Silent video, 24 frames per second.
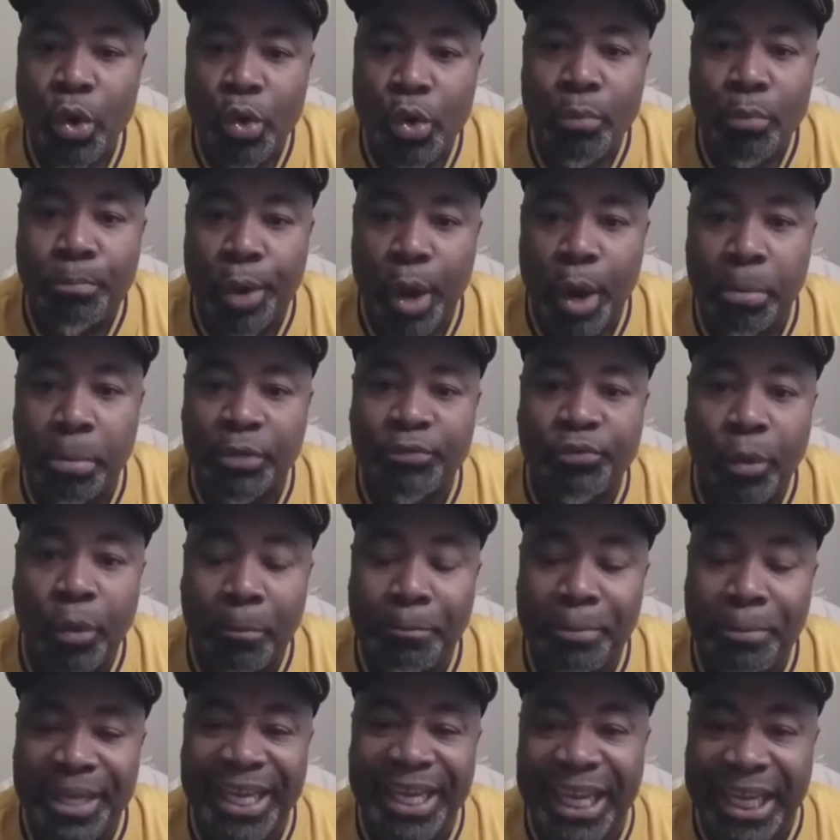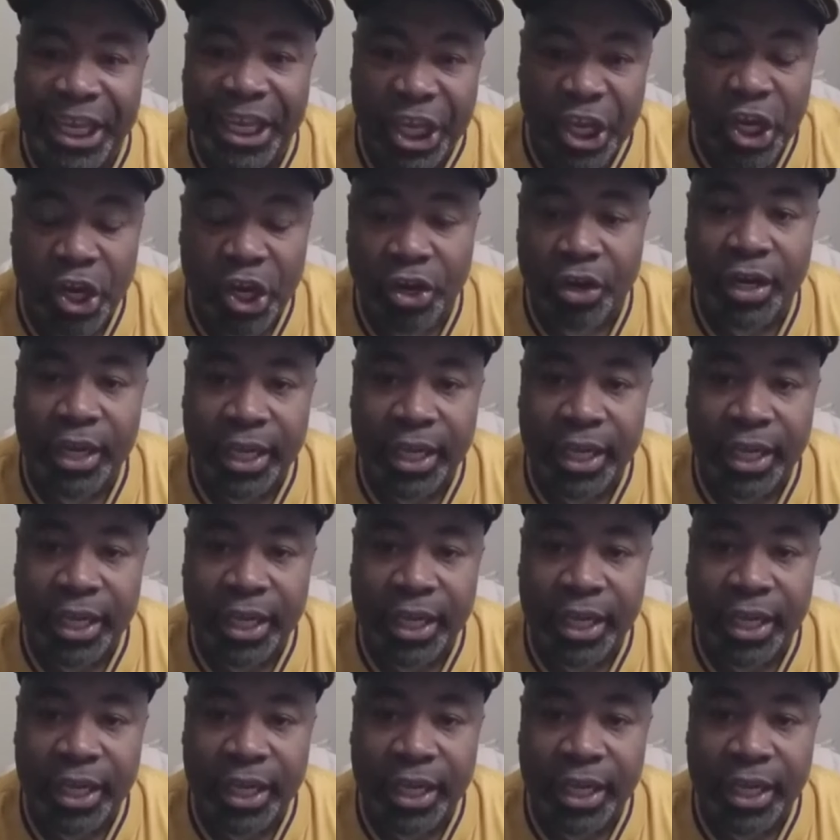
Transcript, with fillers: purpose for being here